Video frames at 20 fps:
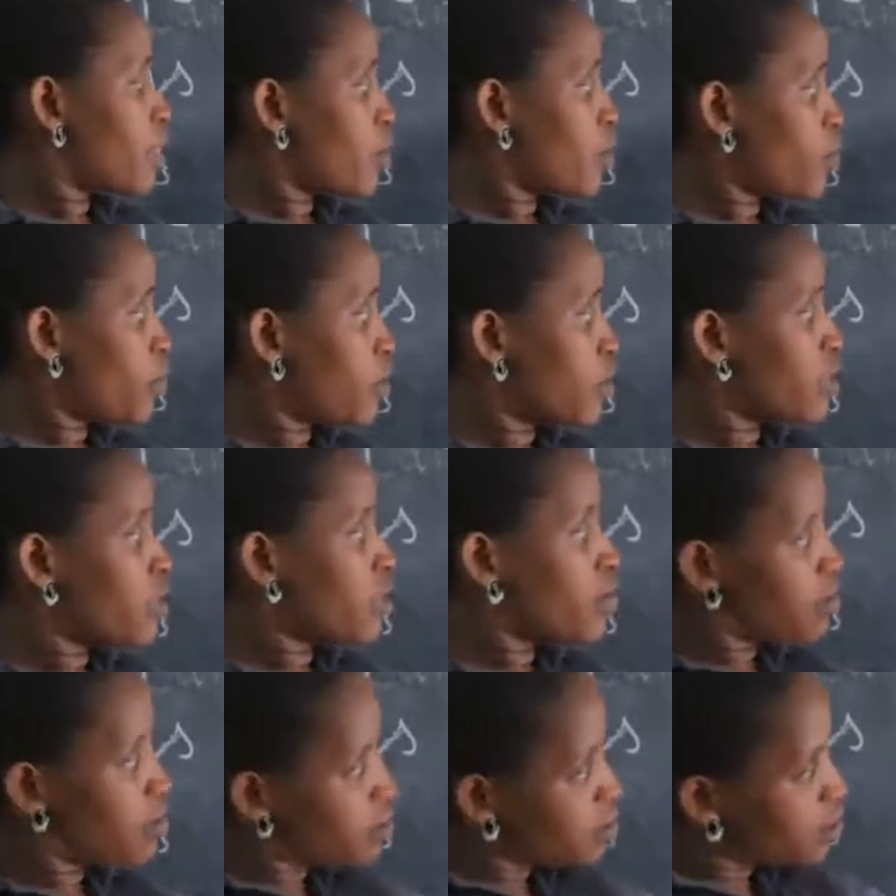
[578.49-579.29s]

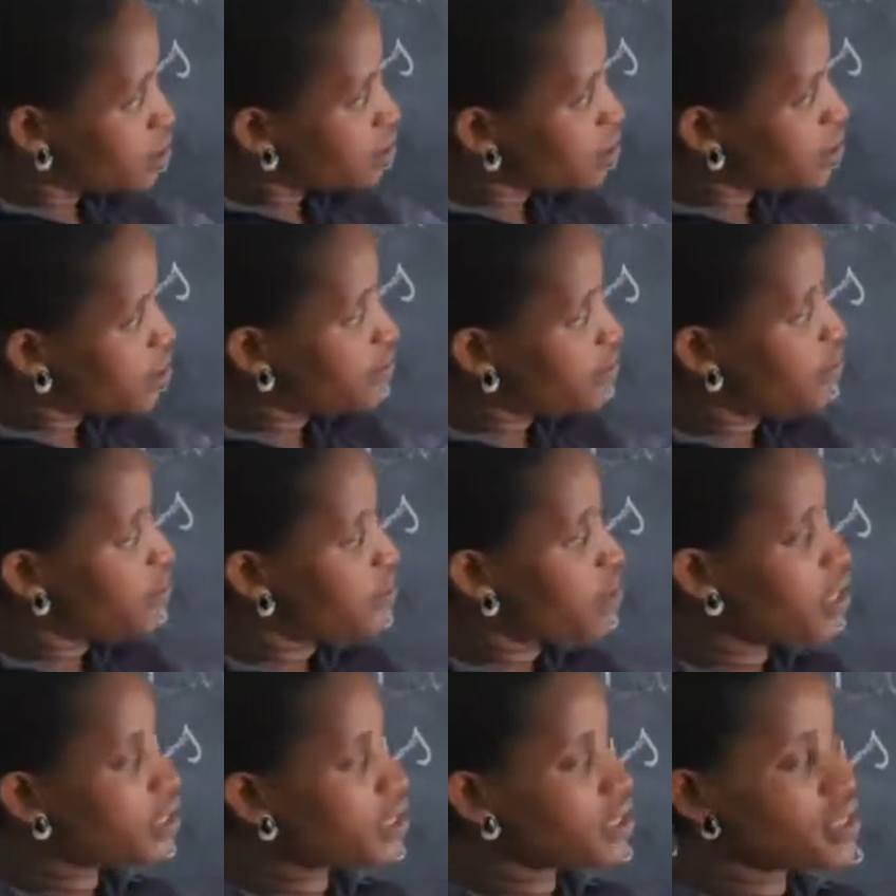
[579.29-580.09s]
with
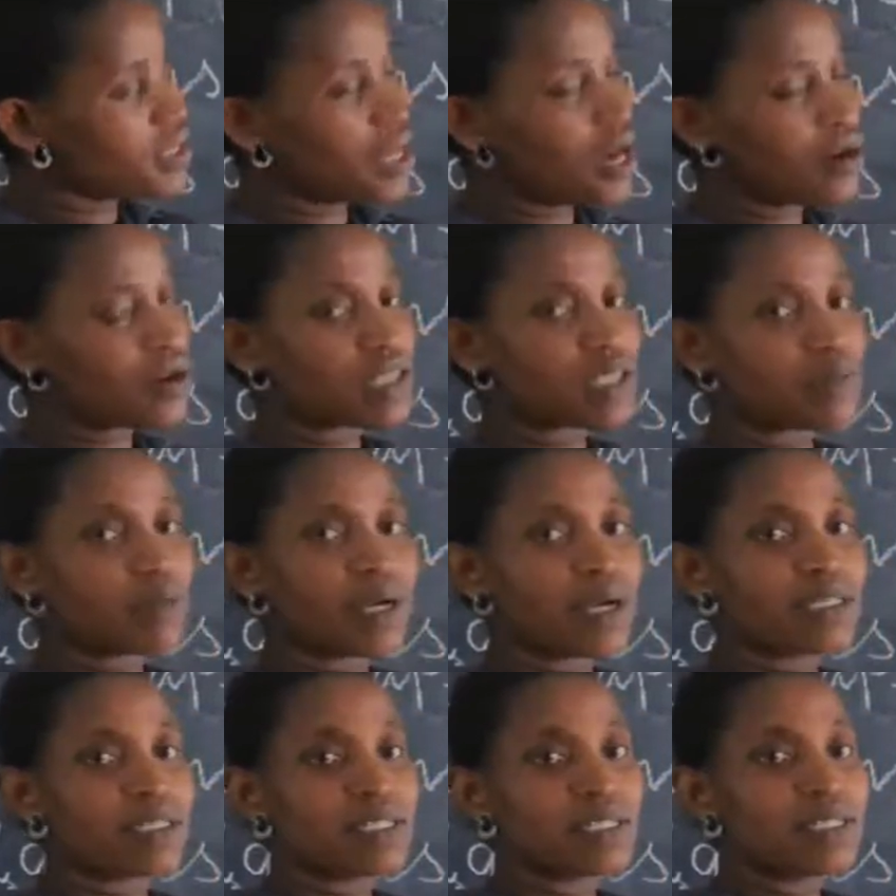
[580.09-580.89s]
different nouns,
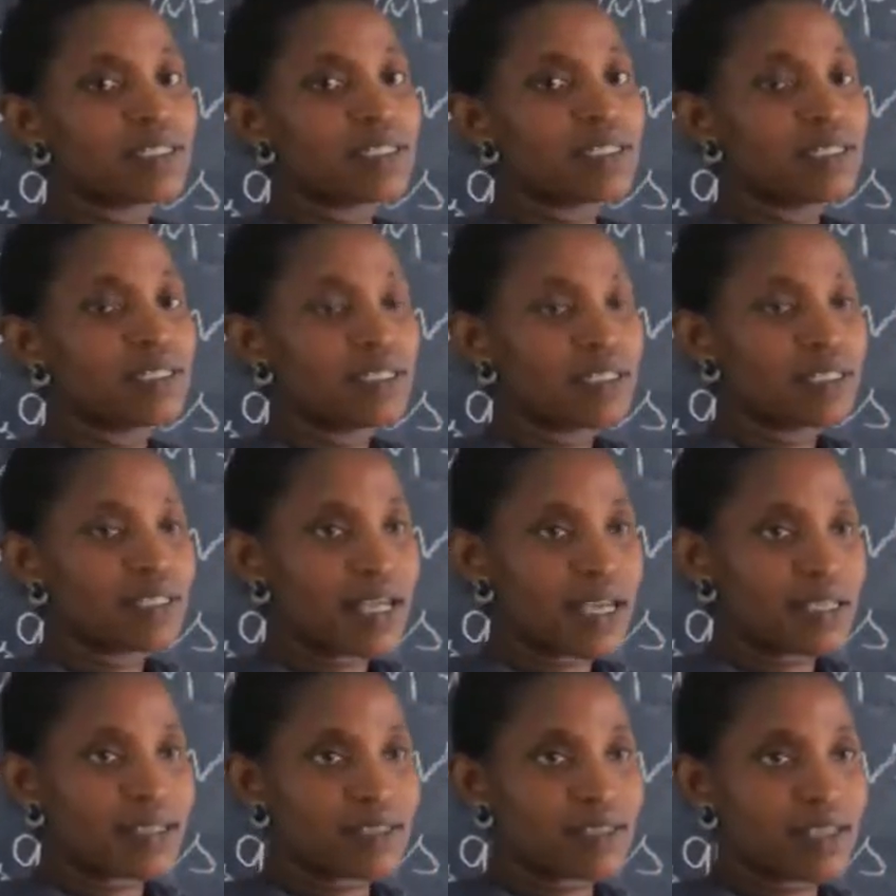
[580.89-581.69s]
but
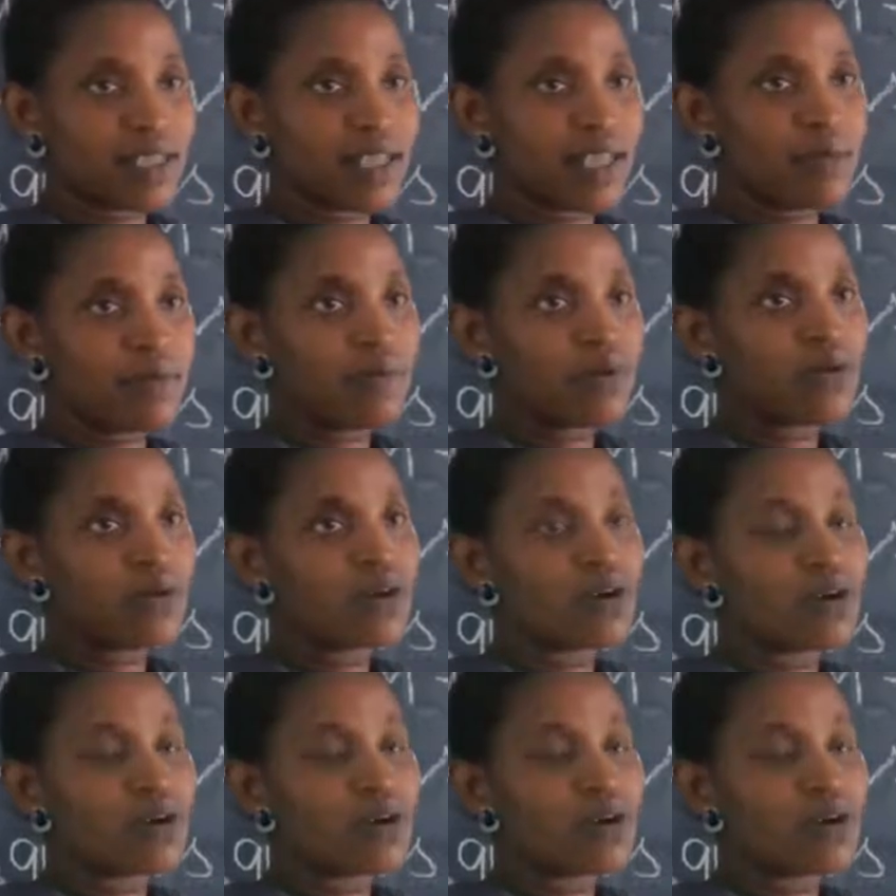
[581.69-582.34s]
the same